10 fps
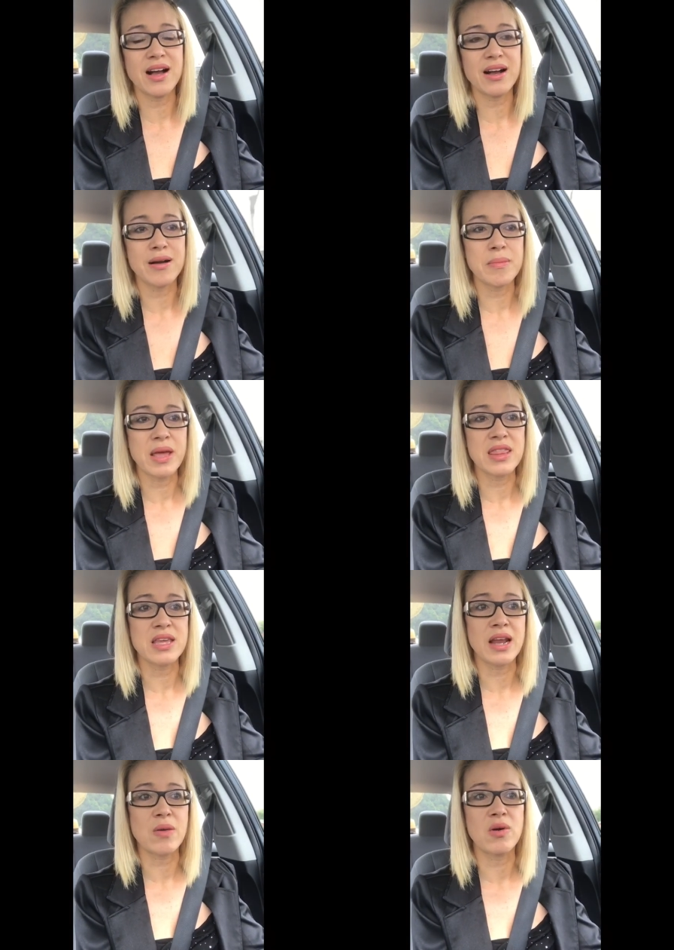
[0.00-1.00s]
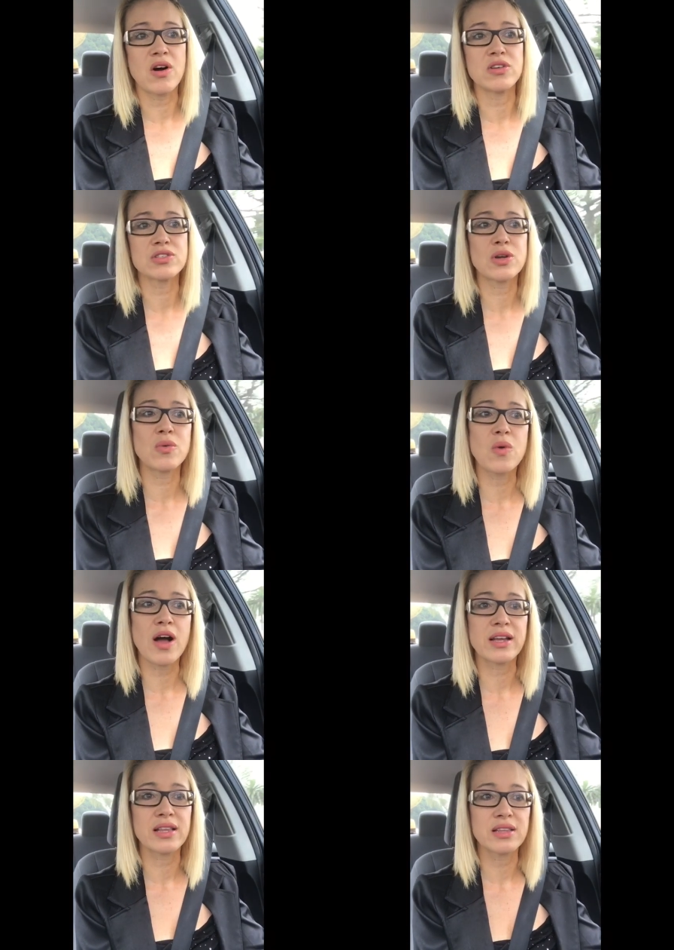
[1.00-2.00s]
um, and then I will also
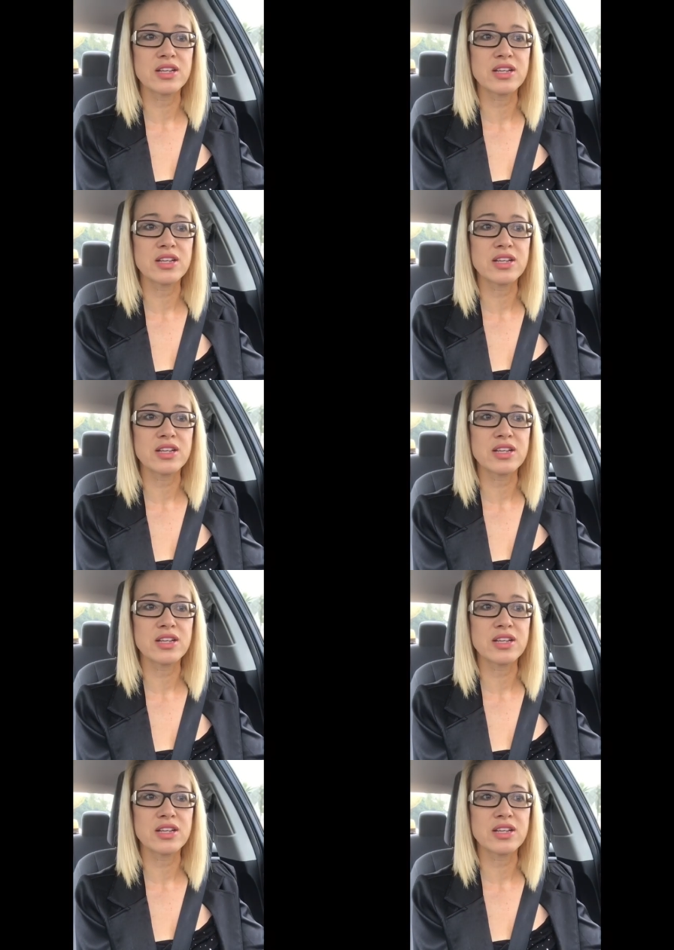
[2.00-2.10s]
walk at